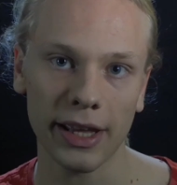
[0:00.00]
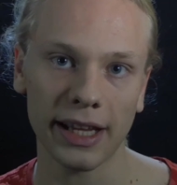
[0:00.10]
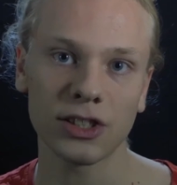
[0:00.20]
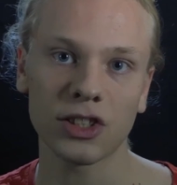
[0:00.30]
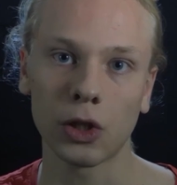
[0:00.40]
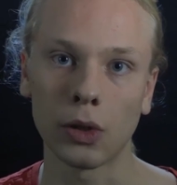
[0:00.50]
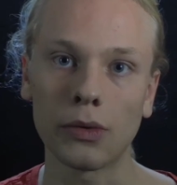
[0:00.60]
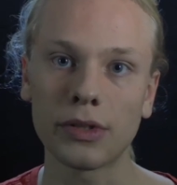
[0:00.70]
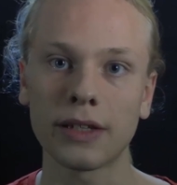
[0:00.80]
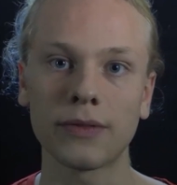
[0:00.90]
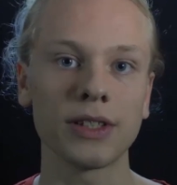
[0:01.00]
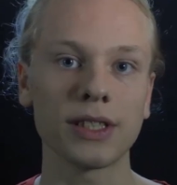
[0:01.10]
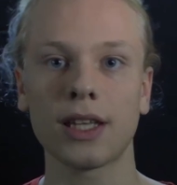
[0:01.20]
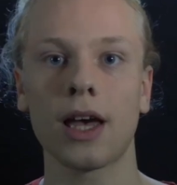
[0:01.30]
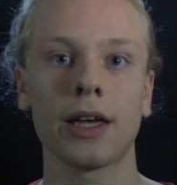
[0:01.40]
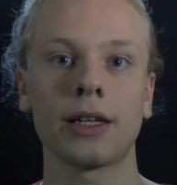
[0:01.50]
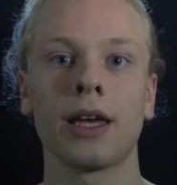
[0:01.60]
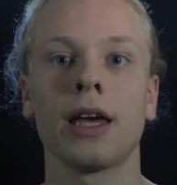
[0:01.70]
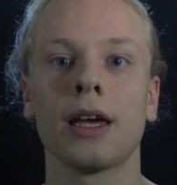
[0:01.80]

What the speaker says: exclusive design